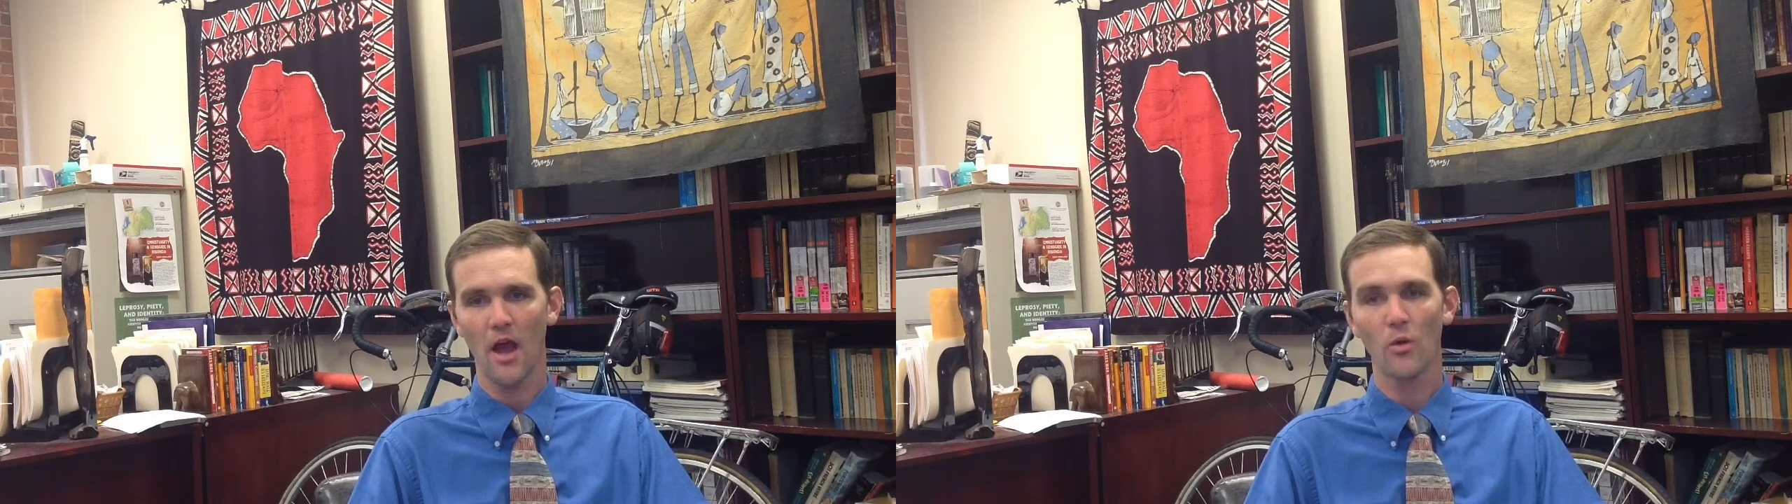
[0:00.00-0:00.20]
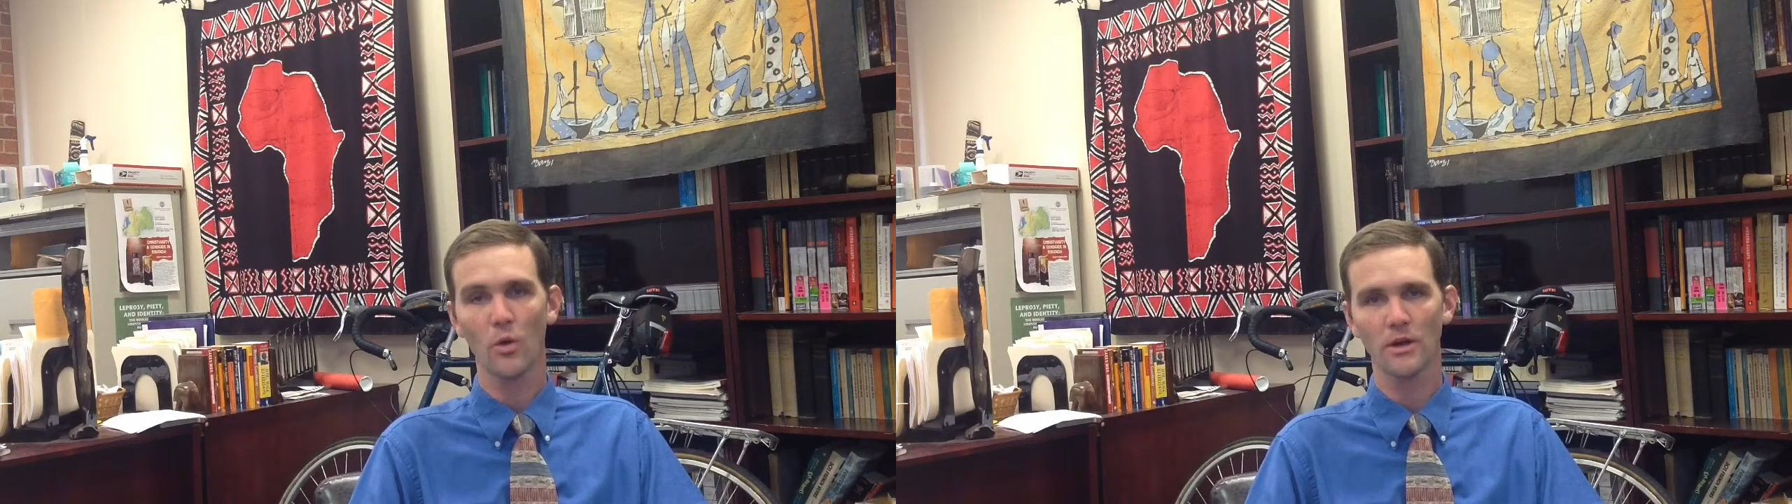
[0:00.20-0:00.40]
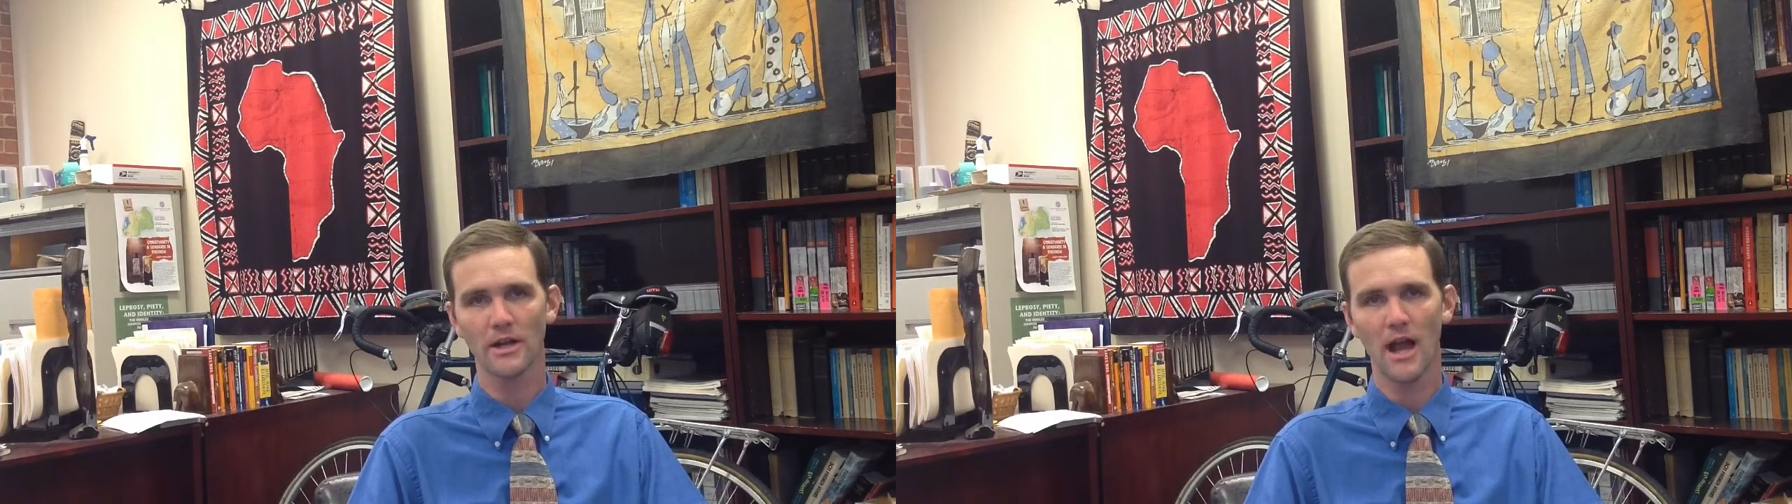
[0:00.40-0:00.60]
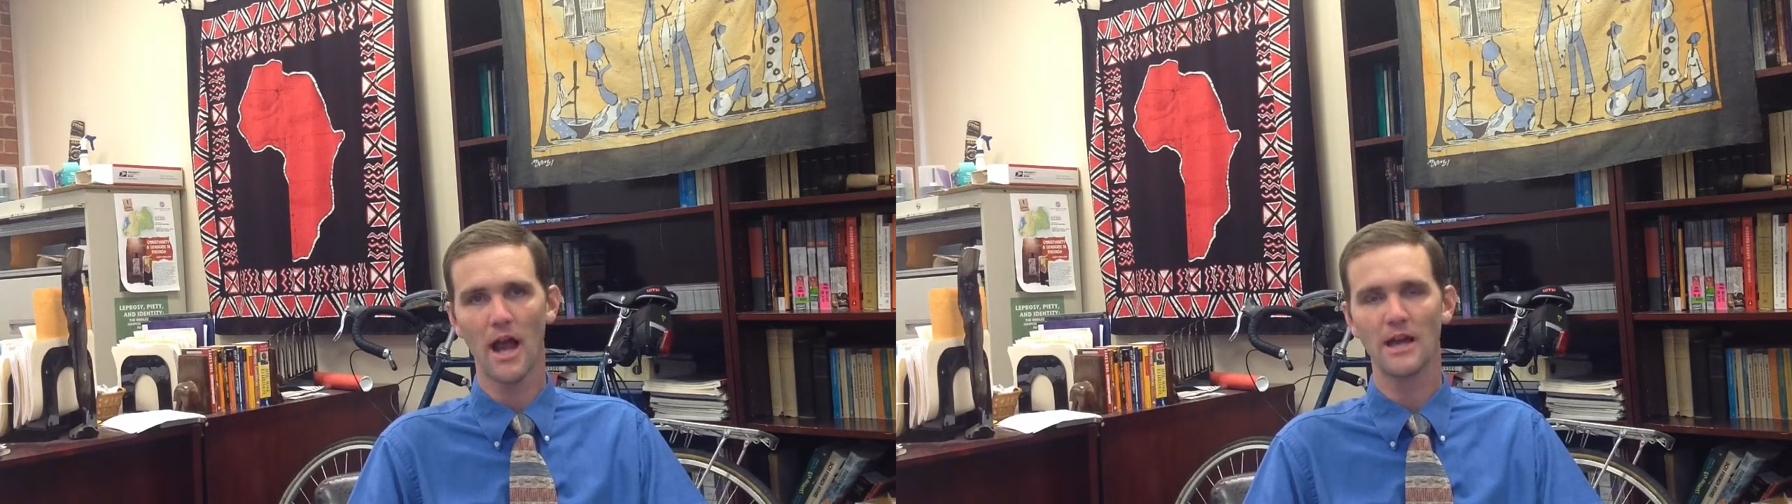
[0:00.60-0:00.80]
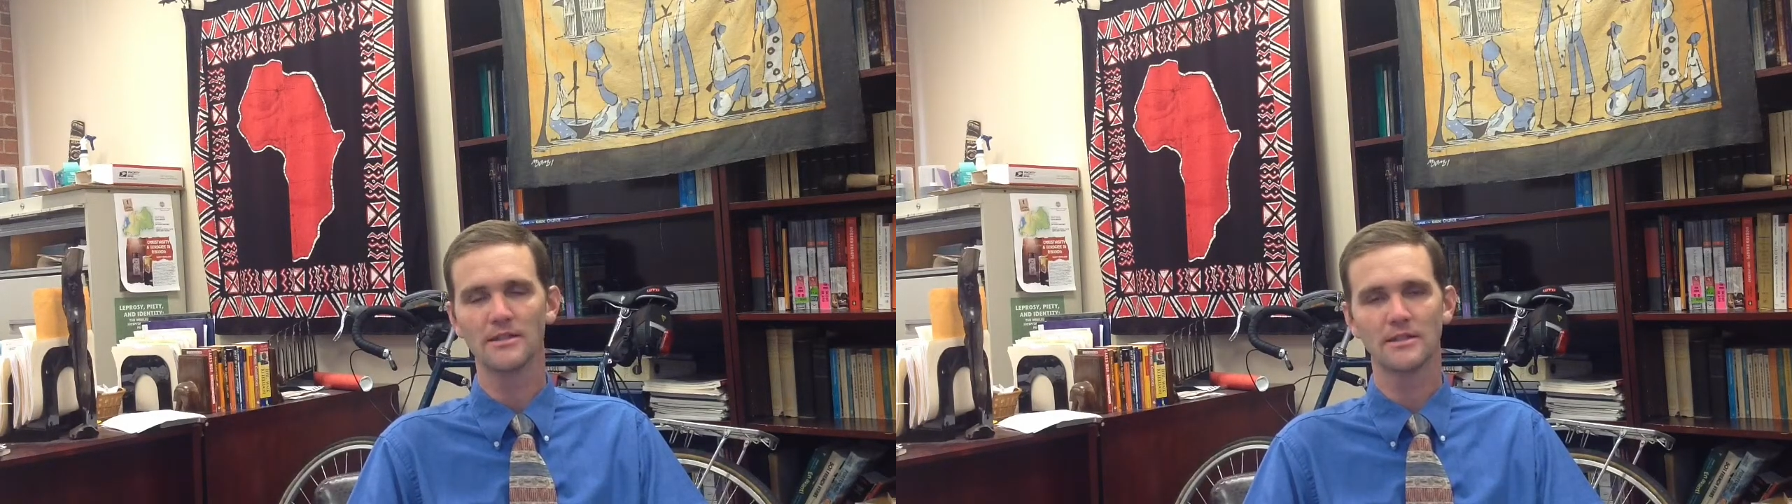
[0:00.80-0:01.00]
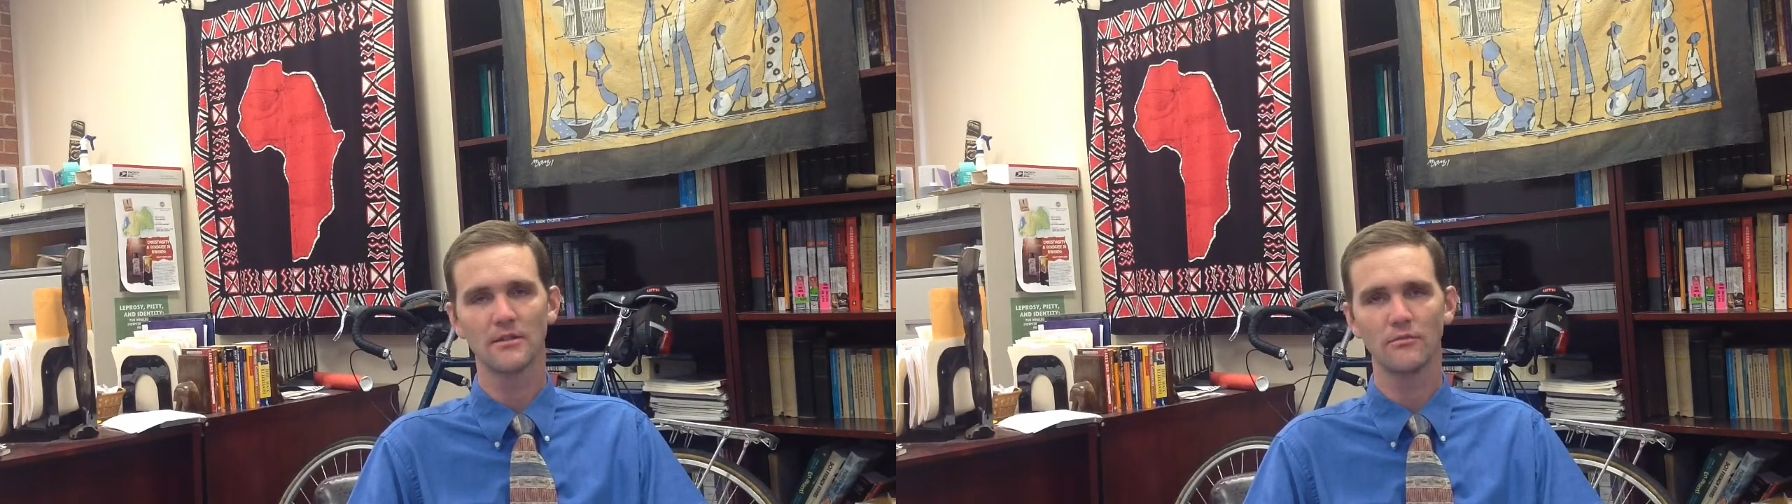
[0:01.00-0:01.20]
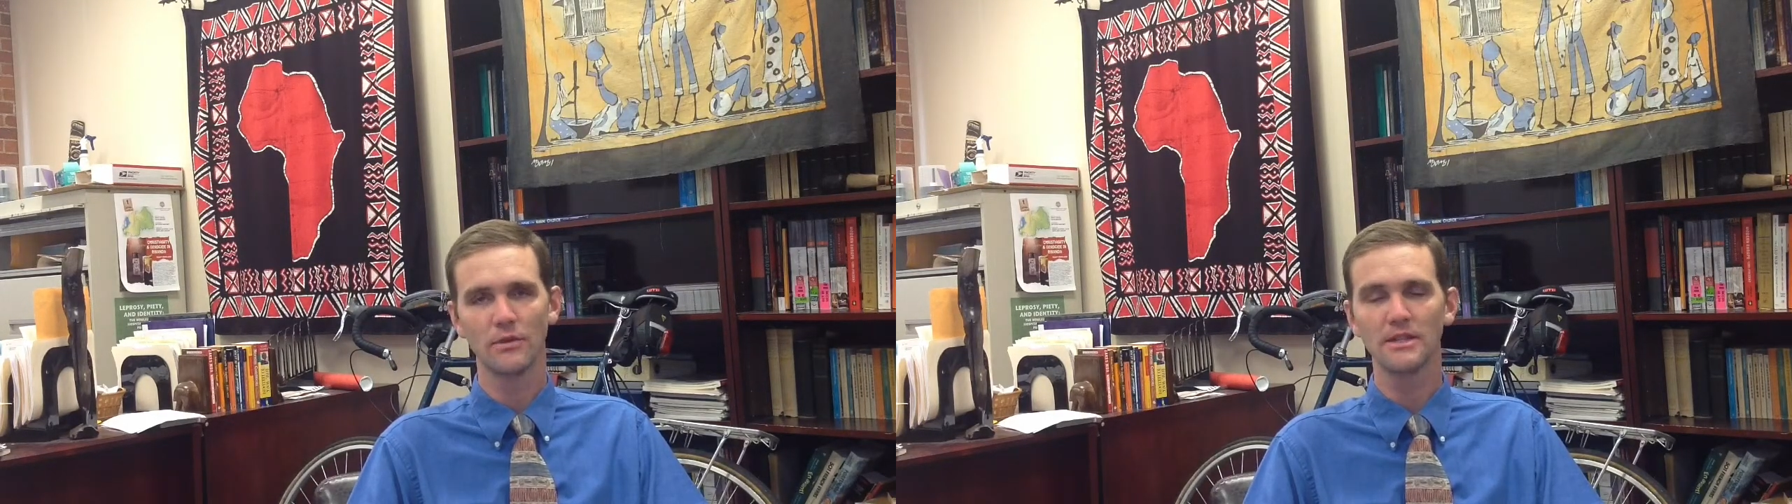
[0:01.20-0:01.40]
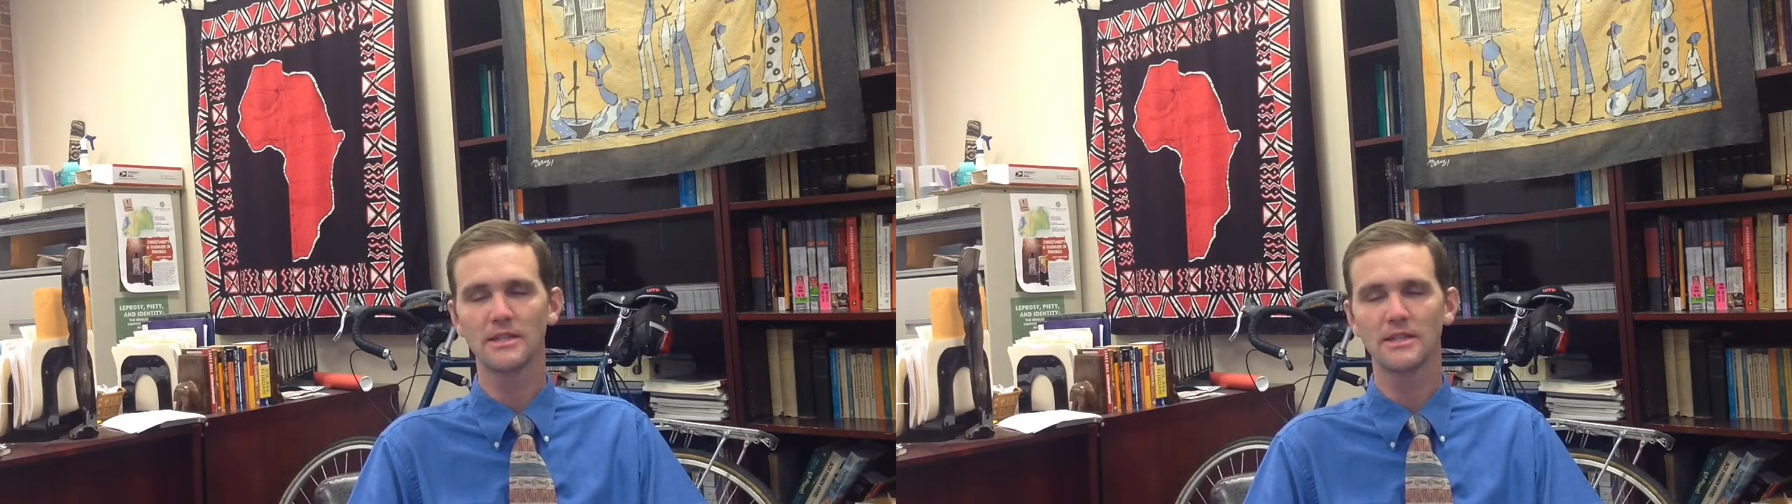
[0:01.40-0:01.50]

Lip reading: organized really